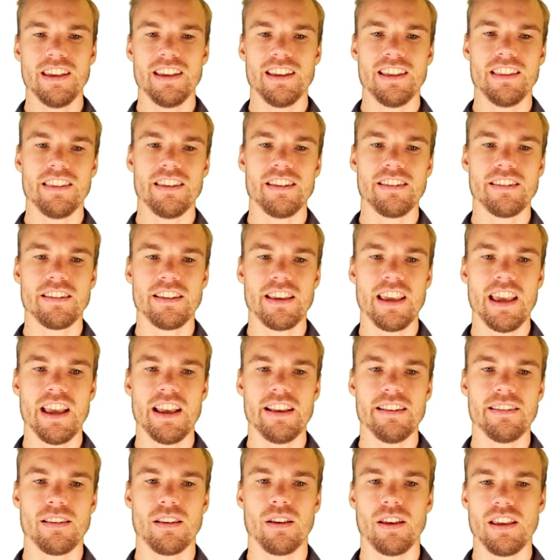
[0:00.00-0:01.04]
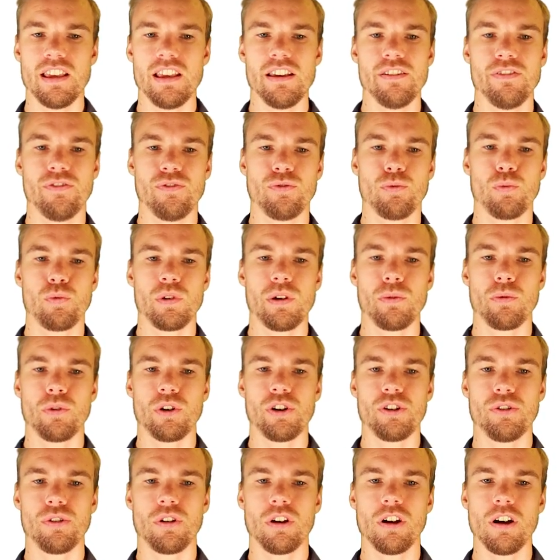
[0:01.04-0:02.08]
In this case, if we
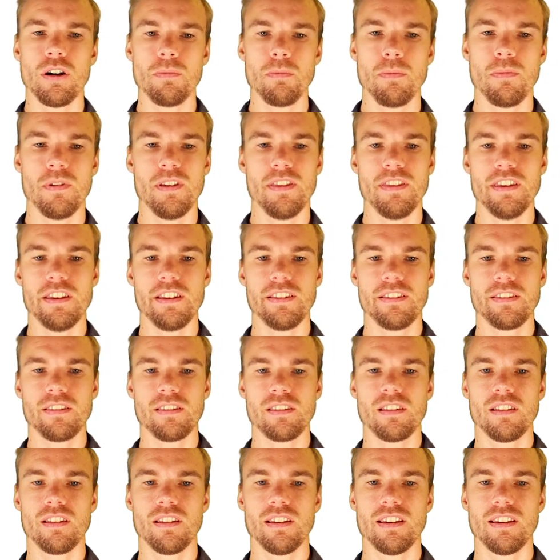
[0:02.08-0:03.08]
were to copy this